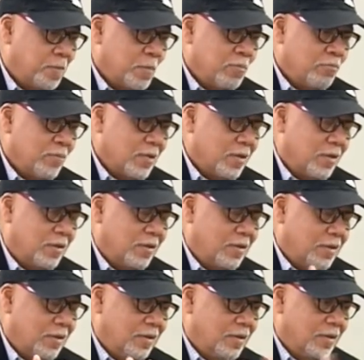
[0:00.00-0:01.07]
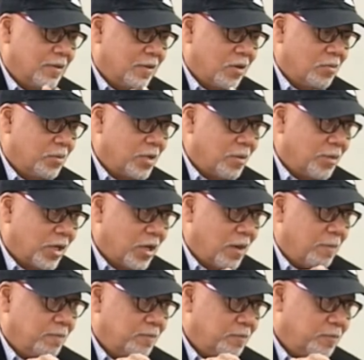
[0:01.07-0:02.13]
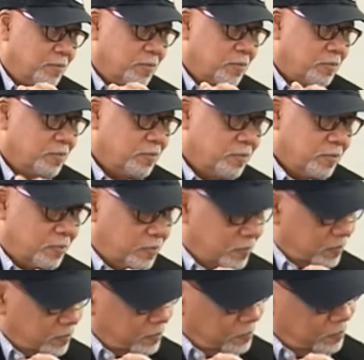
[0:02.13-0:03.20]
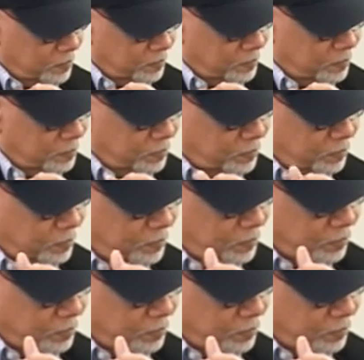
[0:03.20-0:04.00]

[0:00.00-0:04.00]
what is your buddy, your co-host,